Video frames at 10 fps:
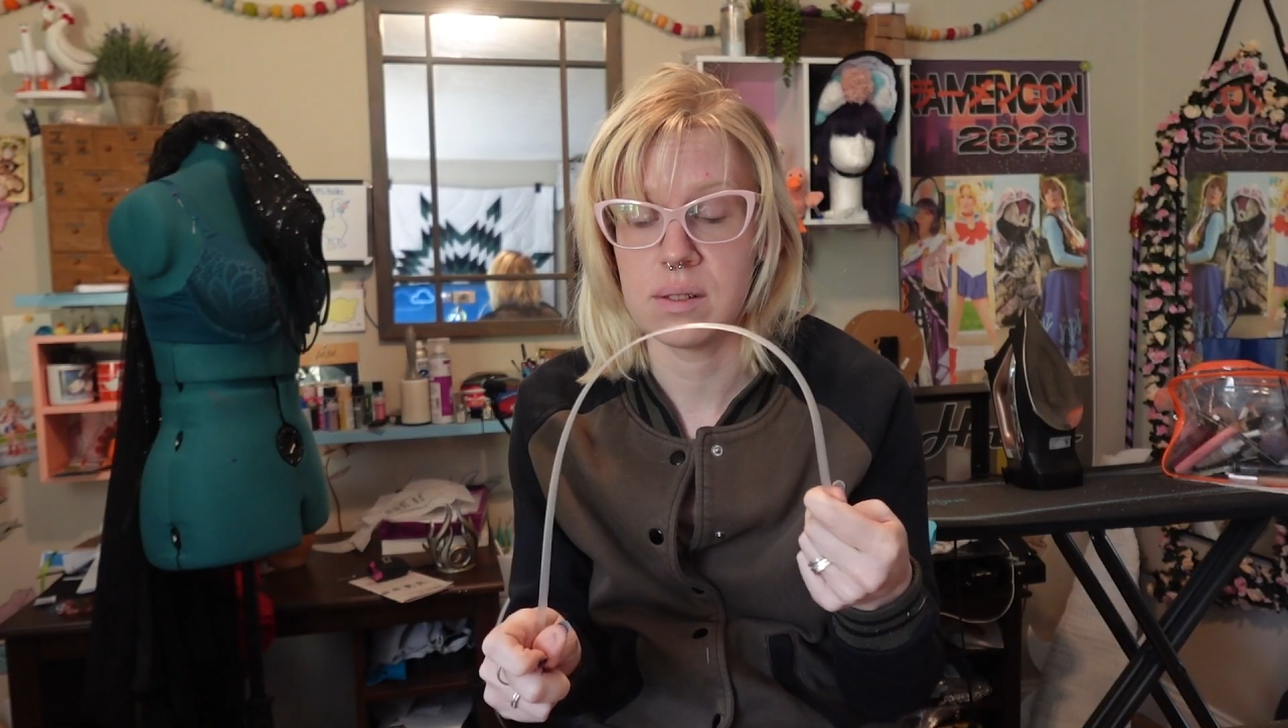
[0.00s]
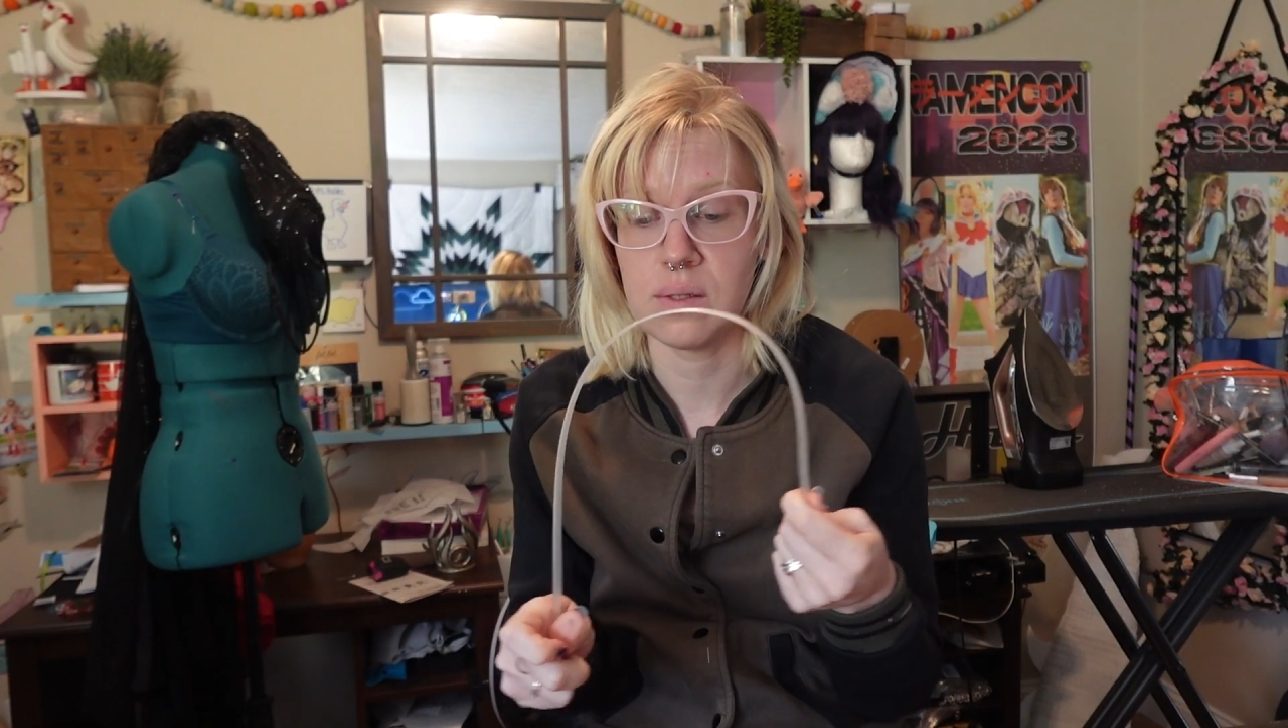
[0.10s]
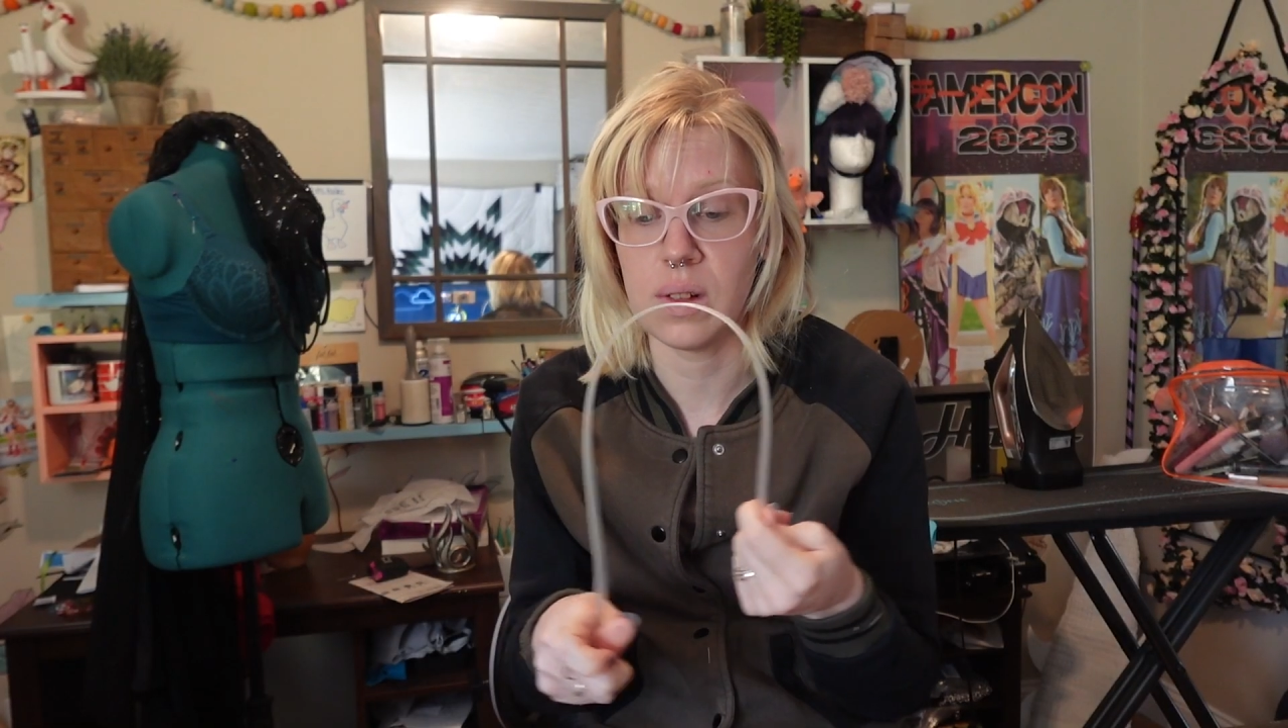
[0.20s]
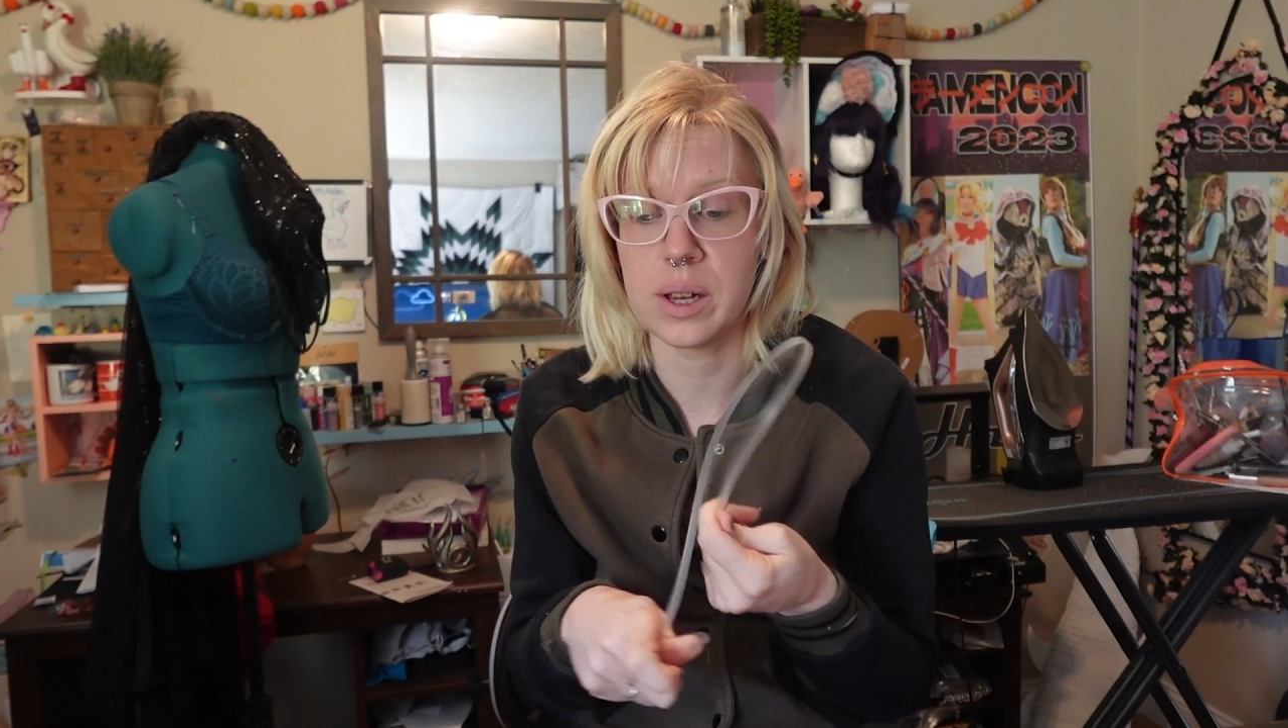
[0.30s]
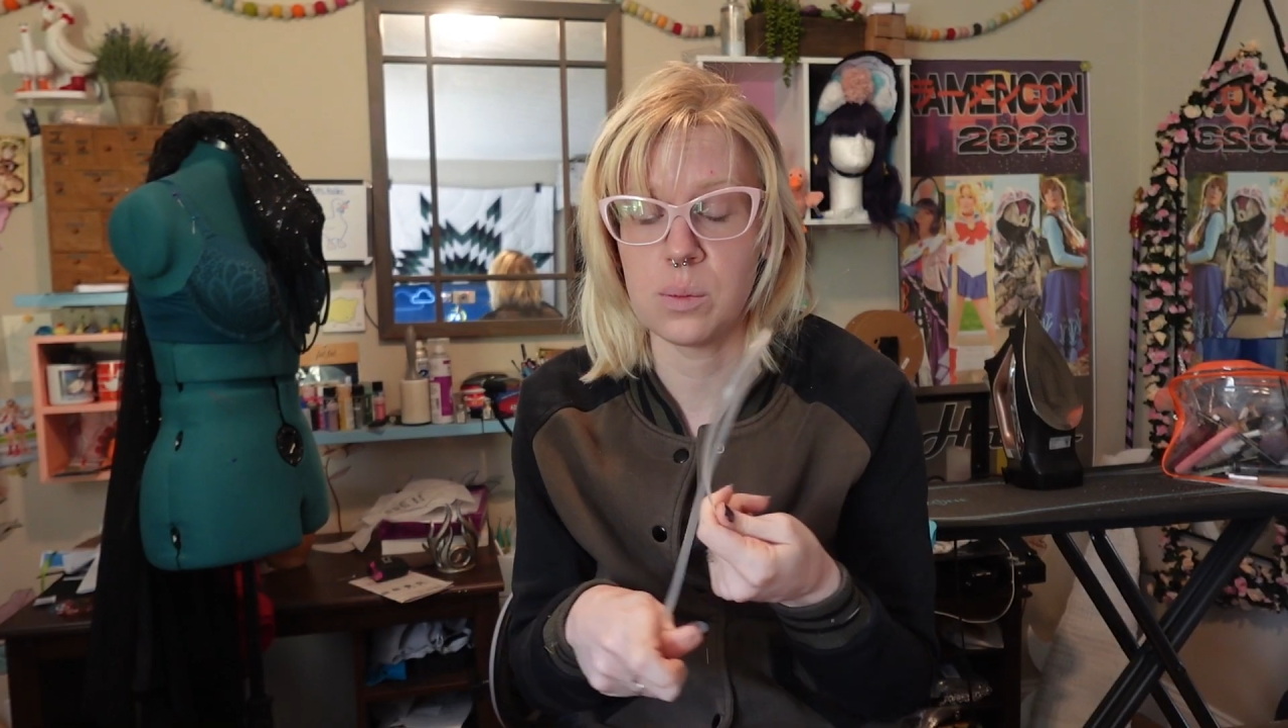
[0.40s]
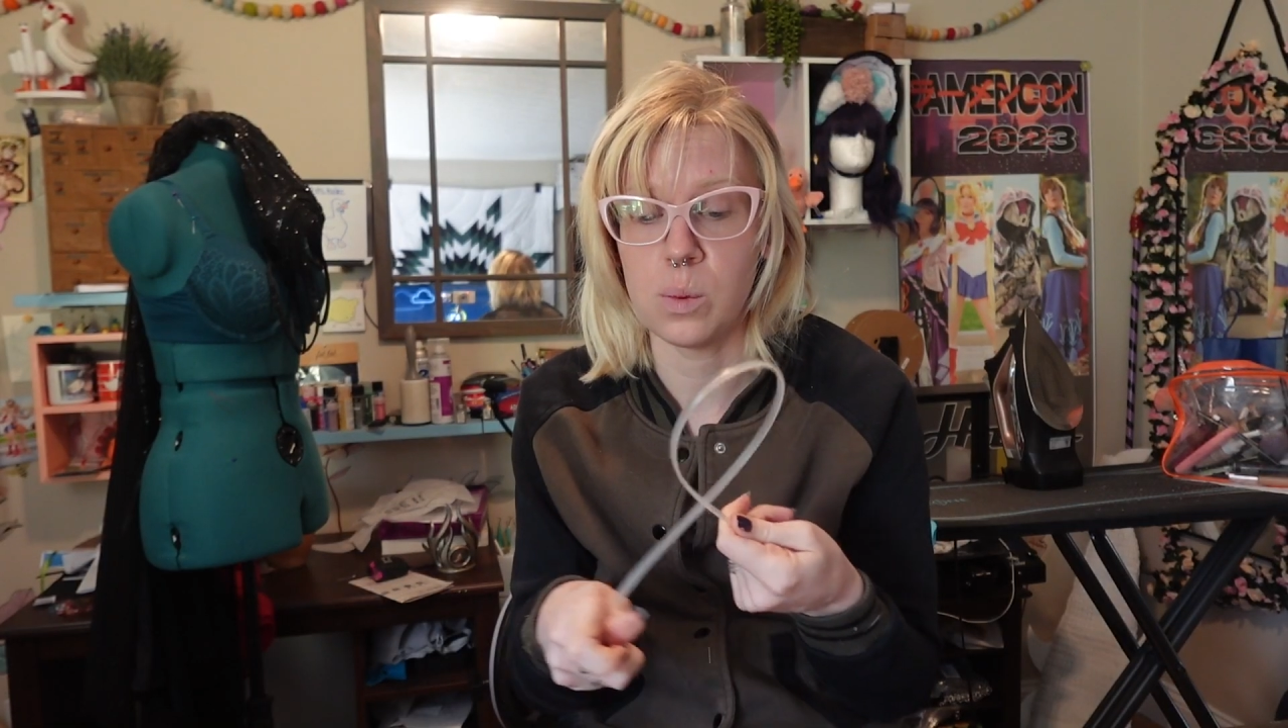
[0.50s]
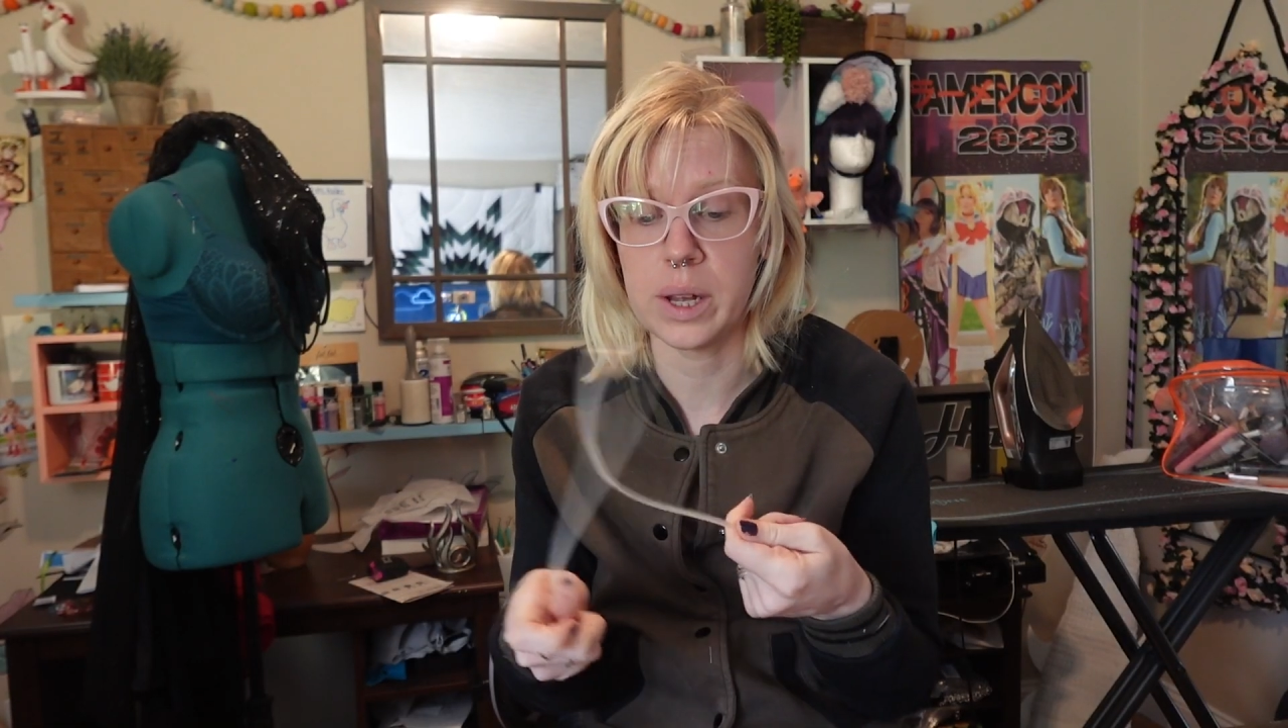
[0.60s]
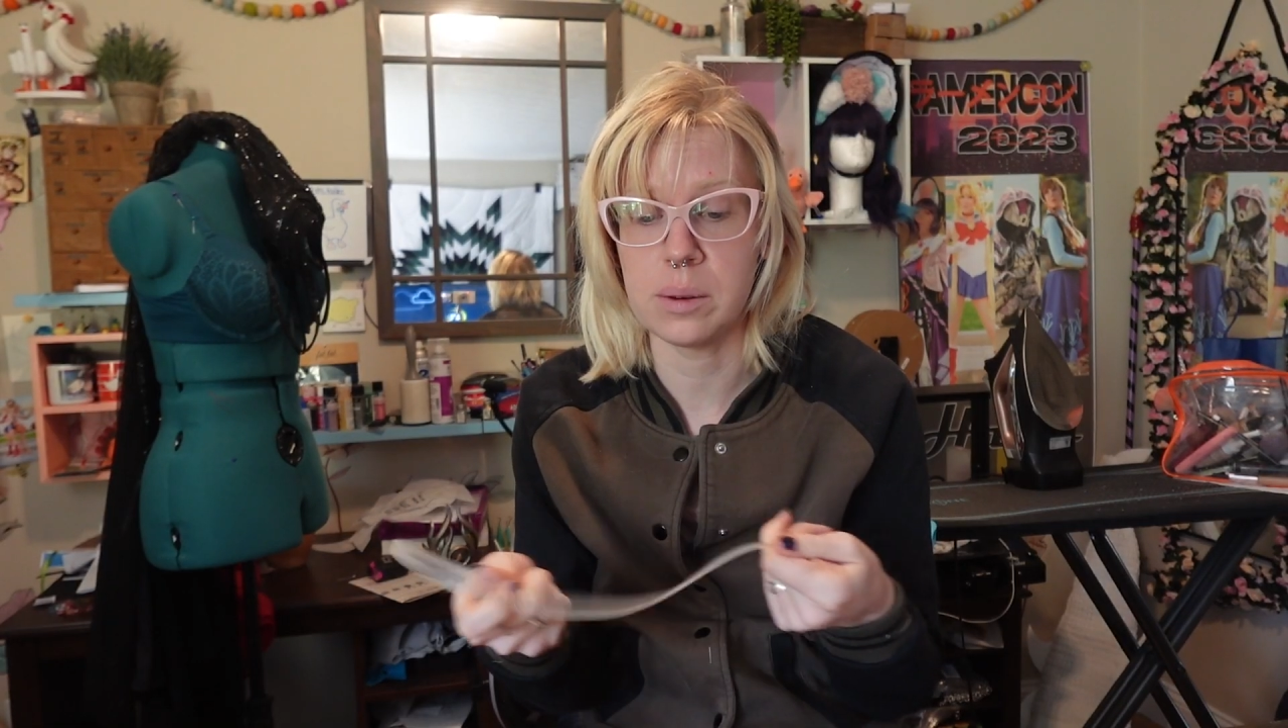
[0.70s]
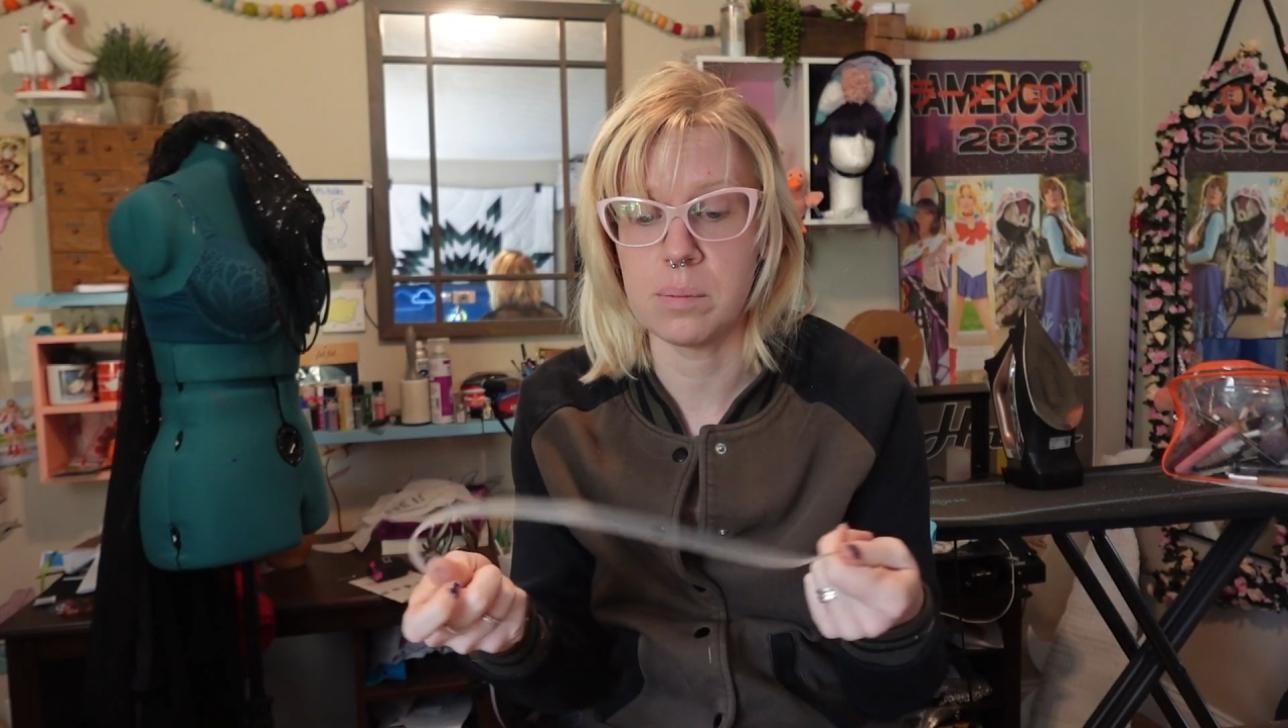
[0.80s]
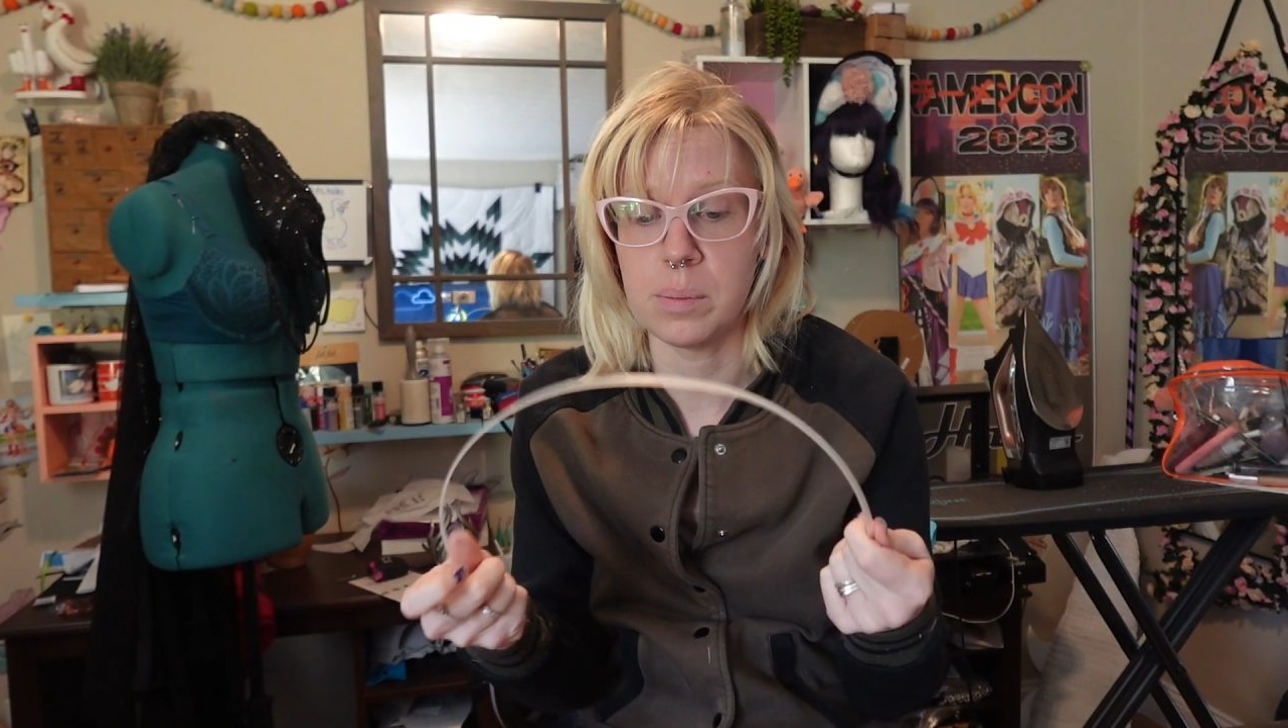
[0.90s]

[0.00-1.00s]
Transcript: lightweight